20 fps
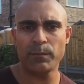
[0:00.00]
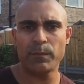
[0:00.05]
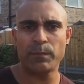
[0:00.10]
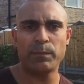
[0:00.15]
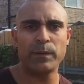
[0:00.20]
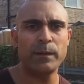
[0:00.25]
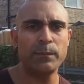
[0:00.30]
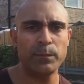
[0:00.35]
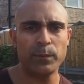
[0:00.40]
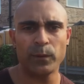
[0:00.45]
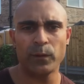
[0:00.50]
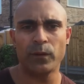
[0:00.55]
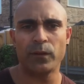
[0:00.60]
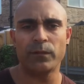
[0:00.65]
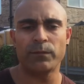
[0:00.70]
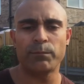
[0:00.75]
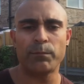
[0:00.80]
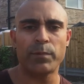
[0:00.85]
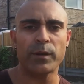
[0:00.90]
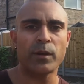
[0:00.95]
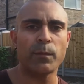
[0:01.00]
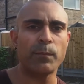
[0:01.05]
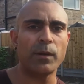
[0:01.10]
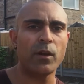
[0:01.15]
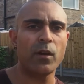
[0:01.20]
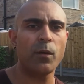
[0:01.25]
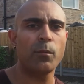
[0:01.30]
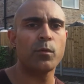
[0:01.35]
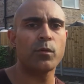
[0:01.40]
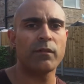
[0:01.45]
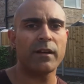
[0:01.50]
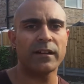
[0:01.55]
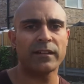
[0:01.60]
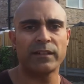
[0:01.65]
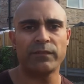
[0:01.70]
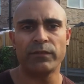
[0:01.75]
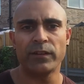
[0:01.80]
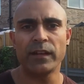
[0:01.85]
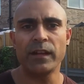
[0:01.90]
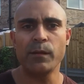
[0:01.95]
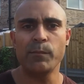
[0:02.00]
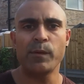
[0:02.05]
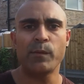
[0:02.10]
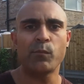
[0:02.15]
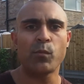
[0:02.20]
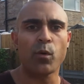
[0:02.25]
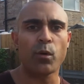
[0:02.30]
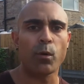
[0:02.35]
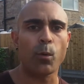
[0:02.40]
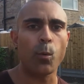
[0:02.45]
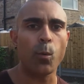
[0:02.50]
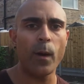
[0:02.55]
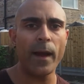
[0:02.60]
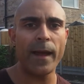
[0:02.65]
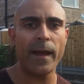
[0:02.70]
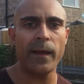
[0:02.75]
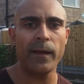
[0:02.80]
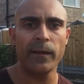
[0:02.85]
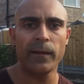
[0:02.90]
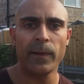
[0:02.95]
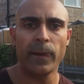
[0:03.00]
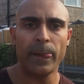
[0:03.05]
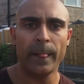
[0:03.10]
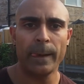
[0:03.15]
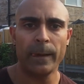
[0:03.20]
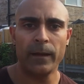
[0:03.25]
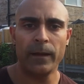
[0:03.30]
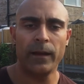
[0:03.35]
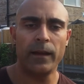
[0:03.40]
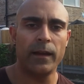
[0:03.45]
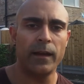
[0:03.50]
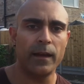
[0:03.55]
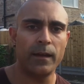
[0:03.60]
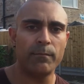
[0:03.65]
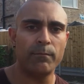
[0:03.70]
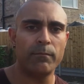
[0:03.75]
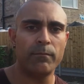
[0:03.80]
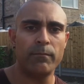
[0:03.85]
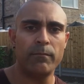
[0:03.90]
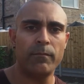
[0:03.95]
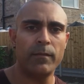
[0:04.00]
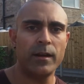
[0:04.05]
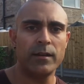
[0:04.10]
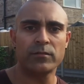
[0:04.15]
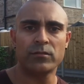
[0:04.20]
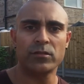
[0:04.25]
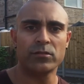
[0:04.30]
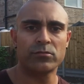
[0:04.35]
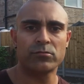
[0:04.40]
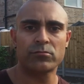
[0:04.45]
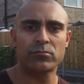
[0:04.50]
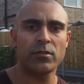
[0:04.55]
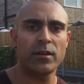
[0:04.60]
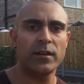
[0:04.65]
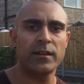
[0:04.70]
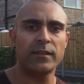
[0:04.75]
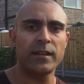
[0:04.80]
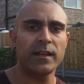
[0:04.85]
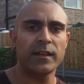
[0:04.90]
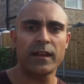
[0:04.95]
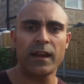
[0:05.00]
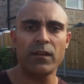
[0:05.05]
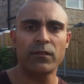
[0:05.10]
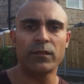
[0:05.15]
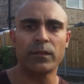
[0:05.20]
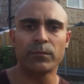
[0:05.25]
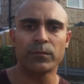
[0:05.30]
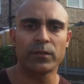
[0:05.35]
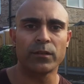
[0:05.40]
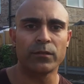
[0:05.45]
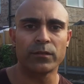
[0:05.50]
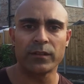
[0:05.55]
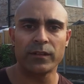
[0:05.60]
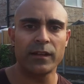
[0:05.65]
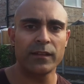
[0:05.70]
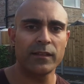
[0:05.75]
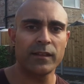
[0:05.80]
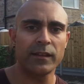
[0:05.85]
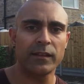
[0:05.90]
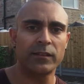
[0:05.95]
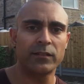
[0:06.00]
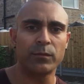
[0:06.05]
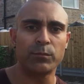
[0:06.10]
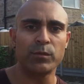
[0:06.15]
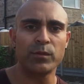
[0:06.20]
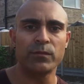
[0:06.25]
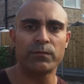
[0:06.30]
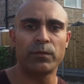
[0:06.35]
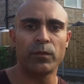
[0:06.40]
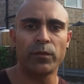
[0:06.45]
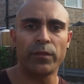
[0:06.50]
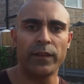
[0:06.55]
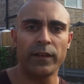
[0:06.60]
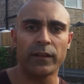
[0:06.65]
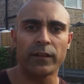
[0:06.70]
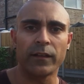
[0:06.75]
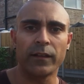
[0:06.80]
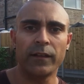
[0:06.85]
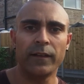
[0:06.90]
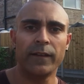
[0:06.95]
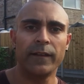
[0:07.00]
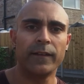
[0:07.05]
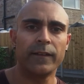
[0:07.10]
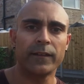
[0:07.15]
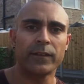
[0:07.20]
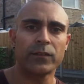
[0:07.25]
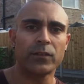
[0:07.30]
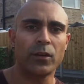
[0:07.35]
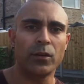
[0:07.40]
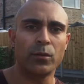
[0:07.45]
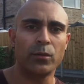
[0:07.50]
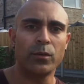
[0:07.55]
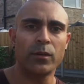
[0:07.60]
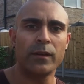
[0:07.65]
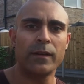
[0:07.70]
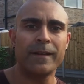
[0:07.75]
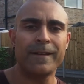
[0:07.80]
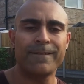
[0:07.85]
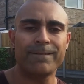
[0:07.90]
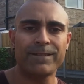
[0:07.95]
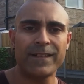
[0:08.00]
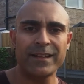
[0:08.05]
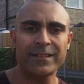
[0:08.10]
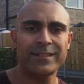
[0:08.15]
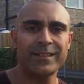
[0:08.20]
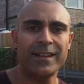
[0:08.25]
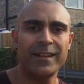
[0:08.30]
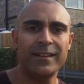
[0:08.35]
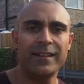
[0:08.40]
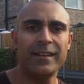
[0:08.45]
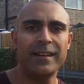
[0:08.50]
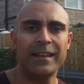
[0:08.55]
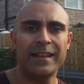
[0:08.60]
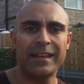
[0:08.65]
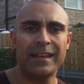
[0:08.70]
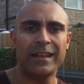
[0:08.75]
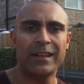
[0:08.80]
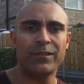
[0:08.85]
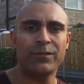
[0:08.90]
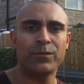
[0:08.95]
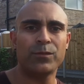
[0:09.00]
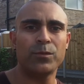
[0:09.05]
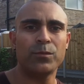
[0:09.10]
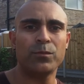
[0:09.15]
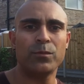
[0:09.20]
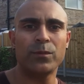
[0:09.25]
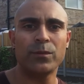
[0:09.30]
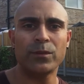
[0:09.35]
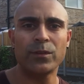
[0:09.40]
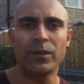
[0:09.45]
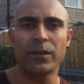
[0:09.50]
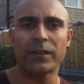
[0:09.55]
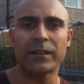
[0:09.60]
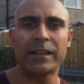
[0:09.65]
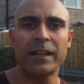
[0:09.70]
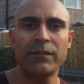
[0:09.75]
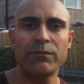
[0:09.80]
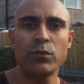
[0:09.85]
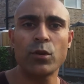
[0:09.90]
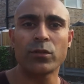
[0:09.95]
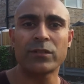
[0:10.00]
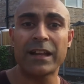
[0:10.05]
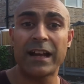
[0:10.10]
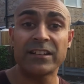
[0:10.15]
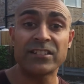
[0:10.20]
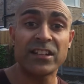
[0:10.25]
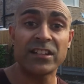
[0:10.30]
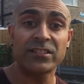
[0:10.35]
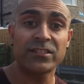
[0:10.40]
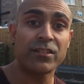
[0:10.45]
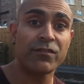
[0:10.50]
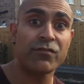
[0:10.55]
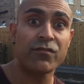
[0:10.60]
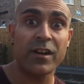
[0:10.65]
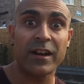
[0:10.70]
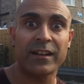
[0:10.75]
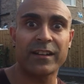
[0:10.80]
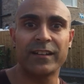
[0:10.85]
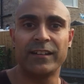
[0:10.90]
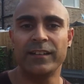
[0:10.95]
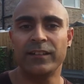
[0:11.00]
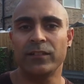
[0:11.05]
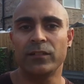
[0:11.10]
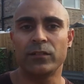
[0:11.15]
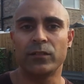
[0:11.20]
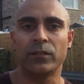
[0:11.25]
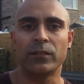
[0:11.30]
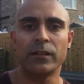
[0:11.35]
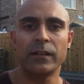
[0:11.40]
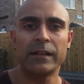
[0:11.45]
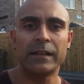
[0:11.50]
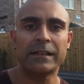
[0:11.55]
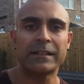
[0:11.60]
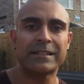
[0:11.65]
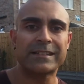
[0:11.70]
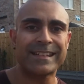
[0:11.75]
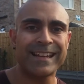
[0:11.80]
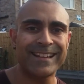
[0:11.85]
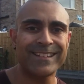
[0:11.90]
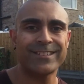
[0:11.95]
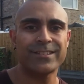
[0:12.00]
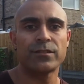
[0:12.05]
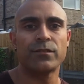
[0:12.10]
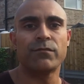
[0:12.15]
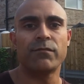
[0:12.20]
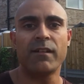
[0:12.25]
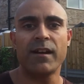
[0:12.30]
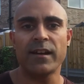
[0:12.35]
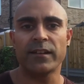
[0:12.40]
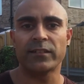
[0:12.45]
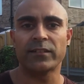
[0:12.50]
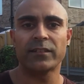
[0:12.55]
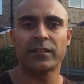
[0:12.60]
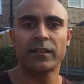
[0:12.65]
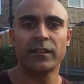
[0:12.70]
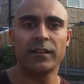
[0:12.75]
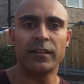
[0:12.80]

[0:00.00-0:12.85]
people are becoming a lot more active, a little bit more aware, and just trying to take care of themselves, and I think it's a beautiful thing. So fasting, if you give your digestive tract a little chance to rest,